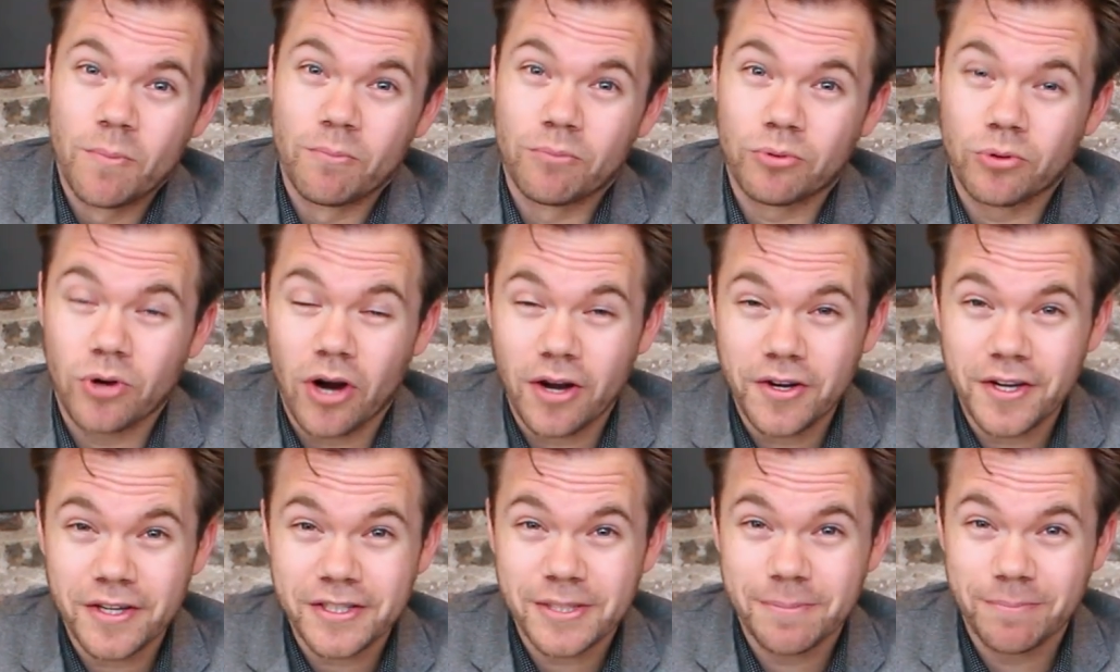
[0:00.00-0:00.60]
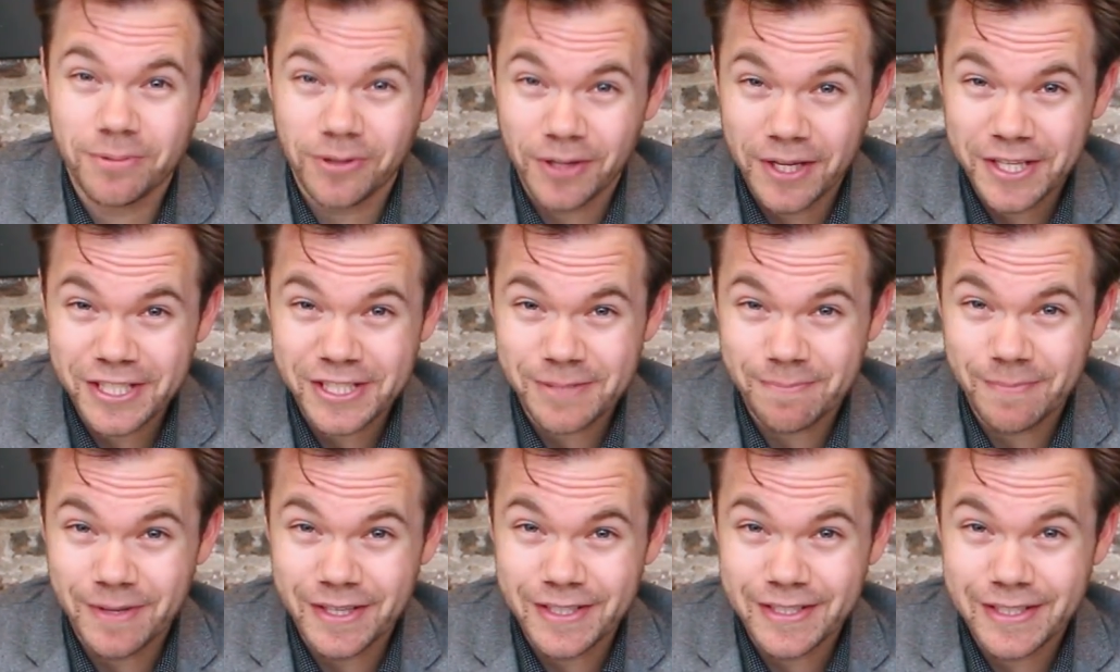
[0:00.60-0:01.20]
product
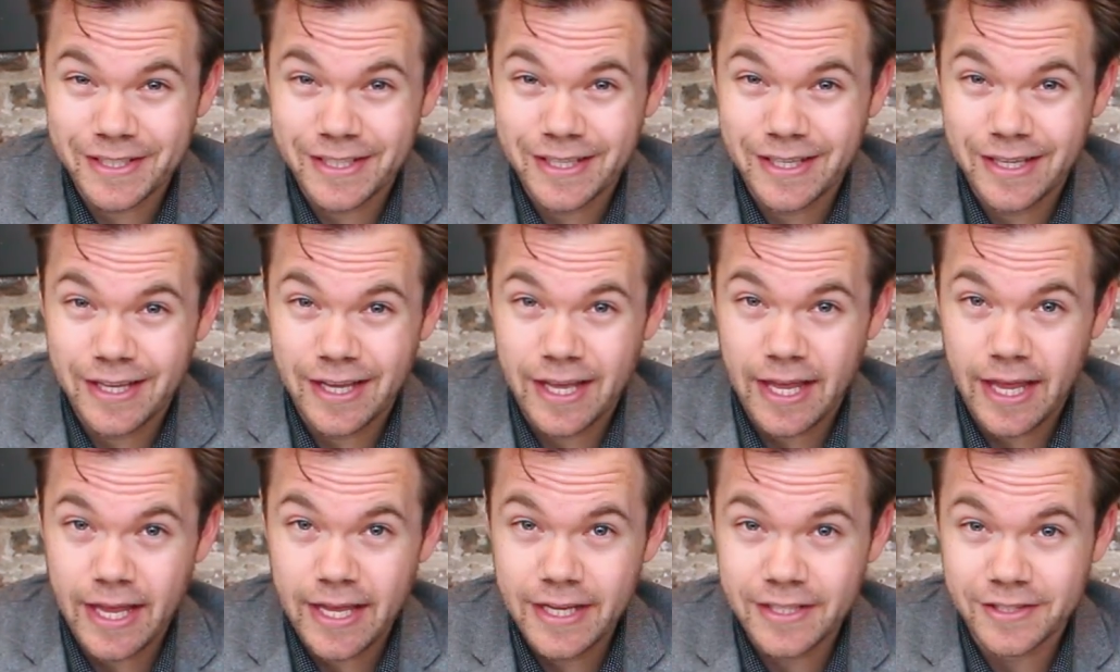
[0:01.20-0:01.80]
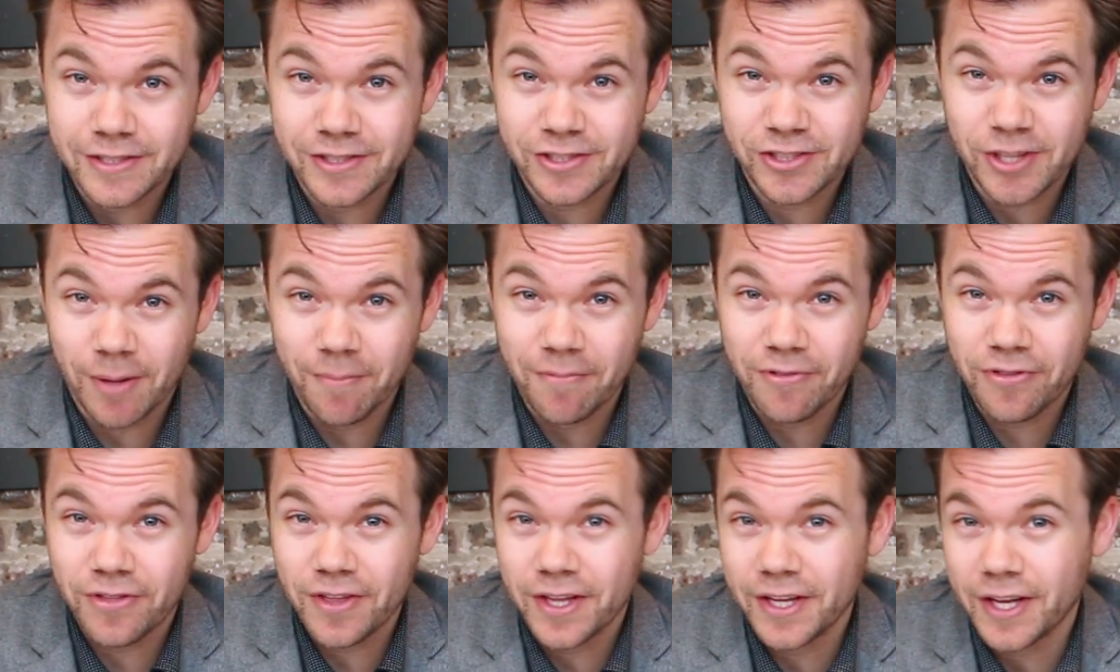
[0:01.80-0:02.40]
placement is
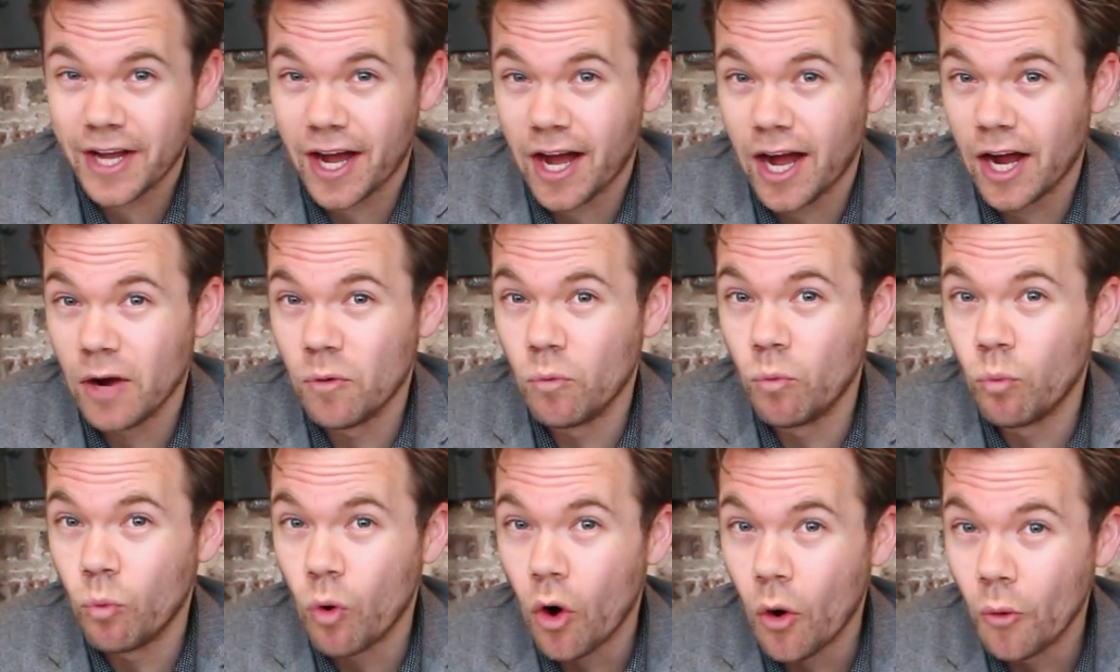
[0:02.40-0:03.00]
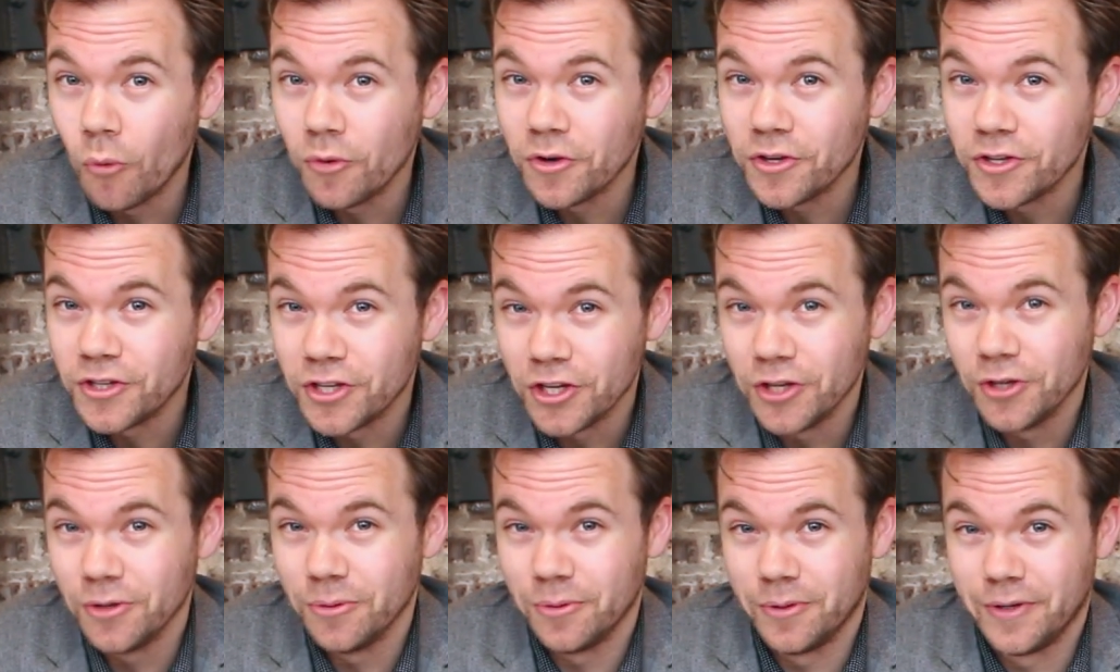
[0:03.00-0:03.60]
something I won't
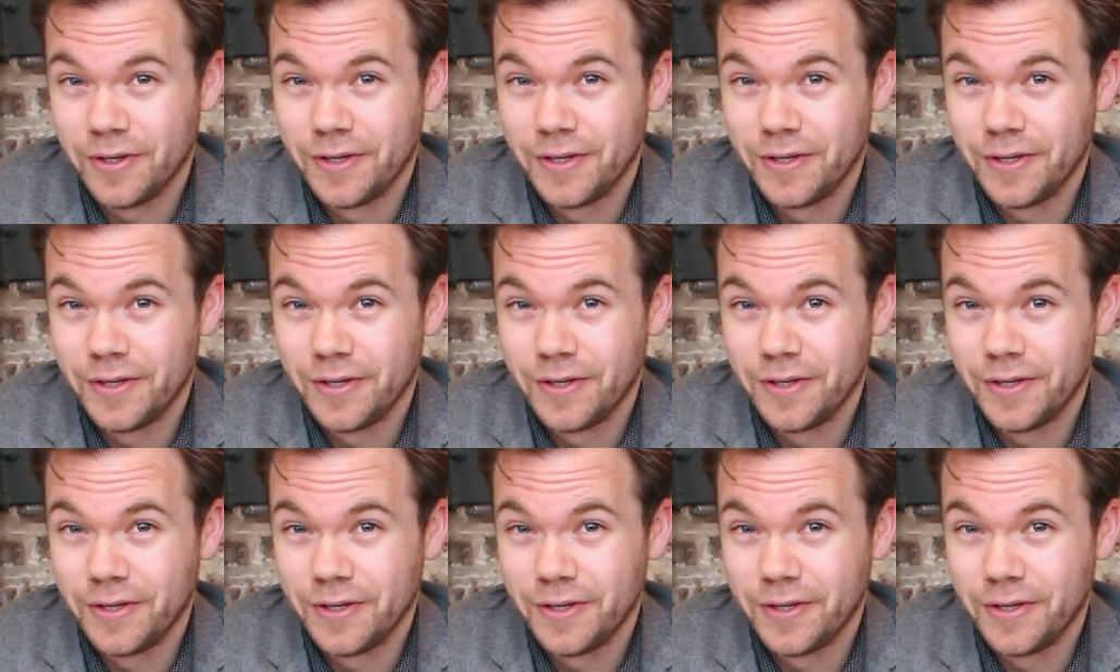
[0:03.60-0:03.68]
do.